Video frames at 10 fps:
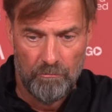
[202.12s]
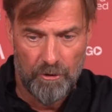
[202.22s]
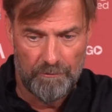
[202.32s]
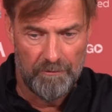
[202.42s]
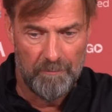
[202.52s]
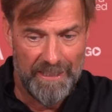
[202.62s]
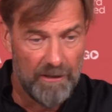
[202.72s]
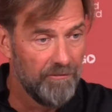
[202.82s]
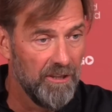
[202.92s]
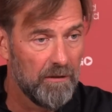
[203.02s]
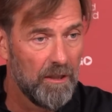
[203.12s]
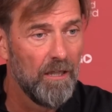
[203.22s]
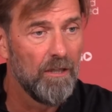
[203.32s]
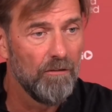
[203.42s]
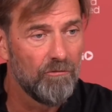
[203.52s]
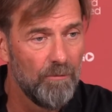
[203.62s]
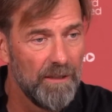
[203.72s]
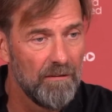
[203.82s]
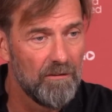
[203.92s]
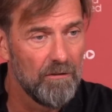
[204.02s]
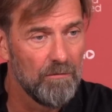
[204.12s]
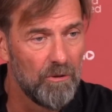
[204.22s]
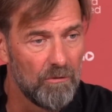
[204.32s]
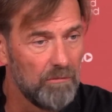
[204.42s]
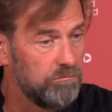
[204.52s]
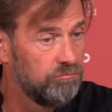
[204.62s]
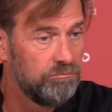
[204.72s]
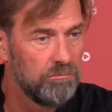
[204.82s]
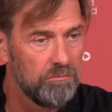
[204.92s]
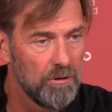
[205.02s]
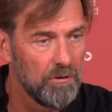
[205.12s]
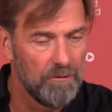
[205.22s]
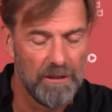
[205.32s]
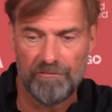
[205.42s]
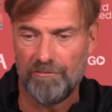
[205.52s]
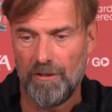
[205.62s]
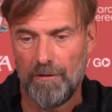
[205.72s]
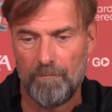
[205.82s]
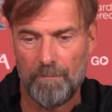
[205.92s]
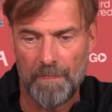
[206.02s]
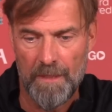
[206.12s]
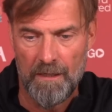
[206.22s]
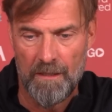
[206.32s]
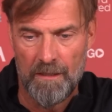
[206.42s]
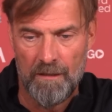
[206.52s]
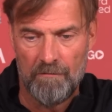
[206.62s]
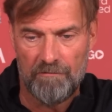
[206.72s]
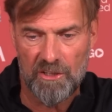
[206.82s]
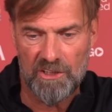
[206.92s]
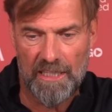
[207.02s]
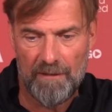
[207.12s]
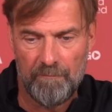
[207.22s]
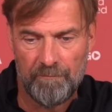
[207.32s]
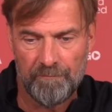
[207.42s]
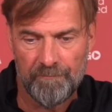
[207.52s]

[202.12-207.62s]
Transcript: what we will make of that, we have to wait until tomorrow. So we have first time,